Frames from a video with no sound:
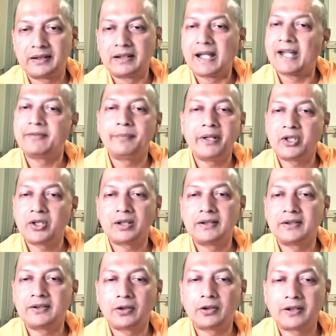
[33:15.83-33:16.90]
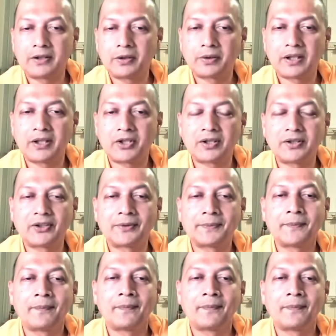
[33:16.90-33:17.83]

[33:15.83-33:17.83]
I have mentioned this on other occasions.